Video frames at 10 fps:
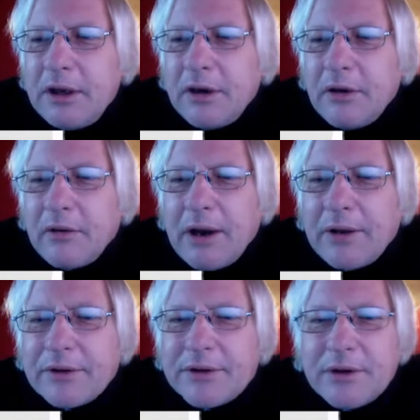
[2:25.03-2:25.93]

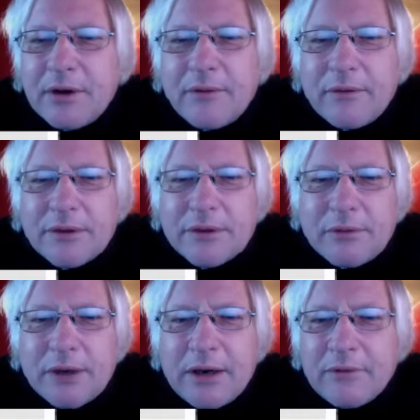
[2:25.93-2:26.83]
around the servers or
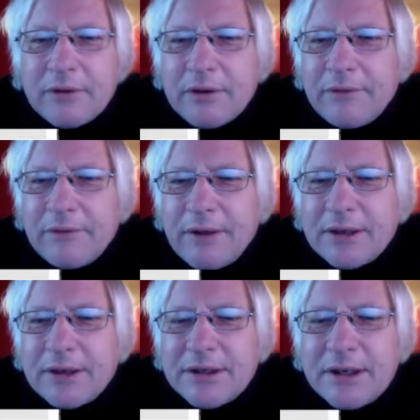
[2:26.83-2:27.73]
whatever, if
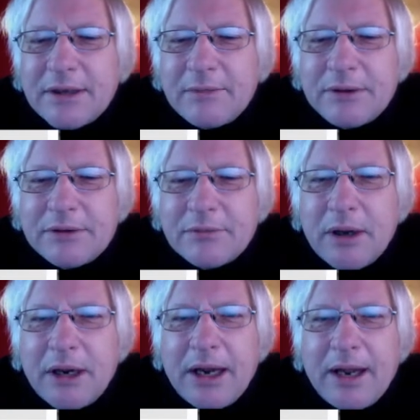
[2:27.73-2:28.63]
that's the image you
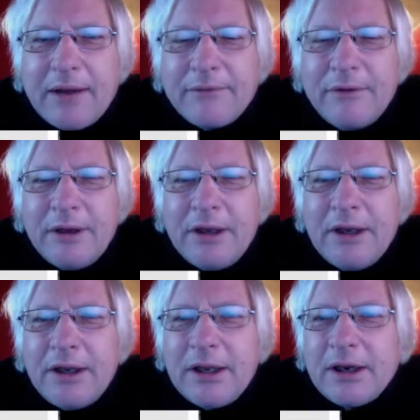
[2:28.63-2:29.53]
might have.
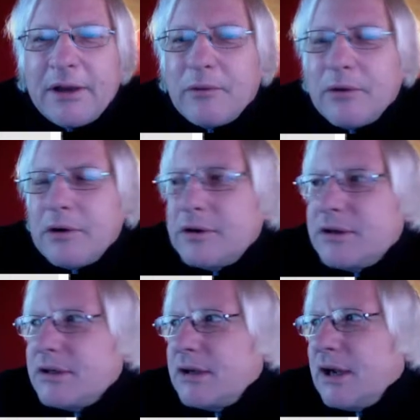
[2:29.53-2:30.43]
In other
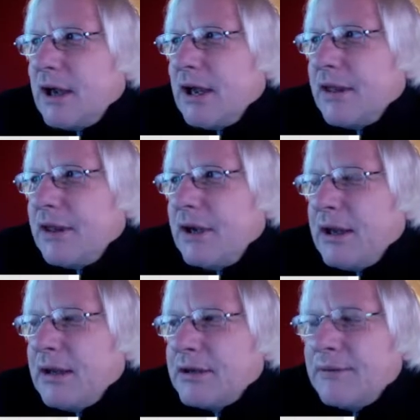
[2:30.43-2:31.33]
words, I
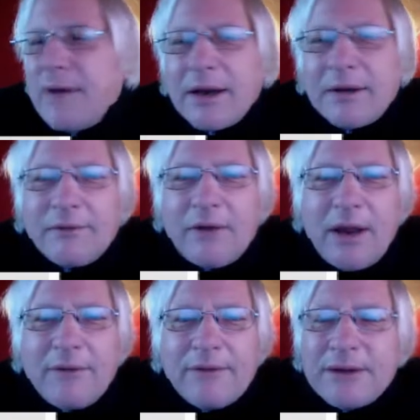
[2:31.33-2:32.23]
think it's a fact of
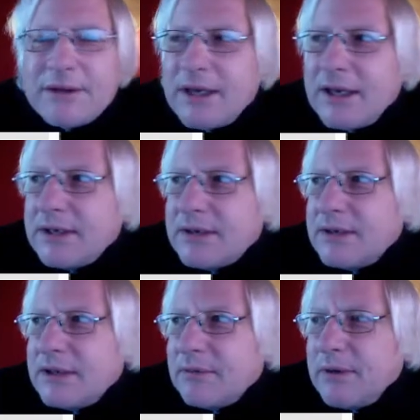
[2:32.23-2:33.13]
life these days
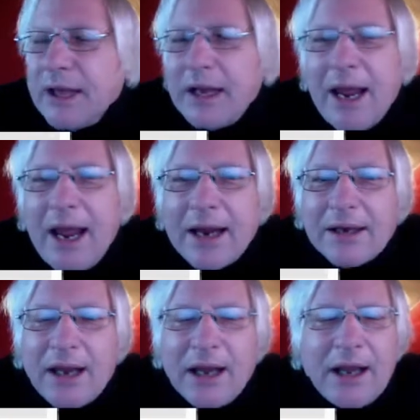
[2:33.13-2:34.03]
that we get
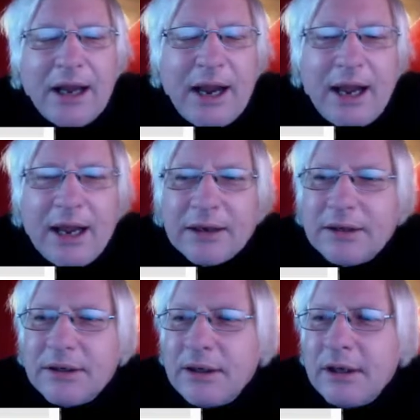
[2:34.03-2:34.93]
hacked. I got hacked.
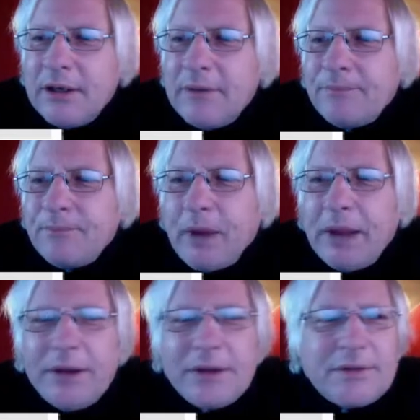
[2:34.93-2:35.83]

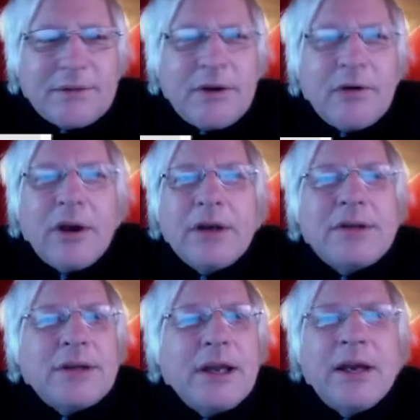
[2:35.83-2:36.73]
My this
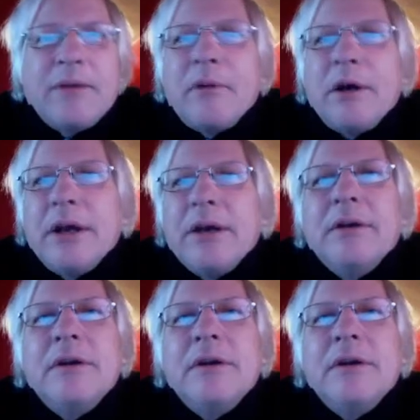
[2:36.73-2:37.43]
Grunch site of mine,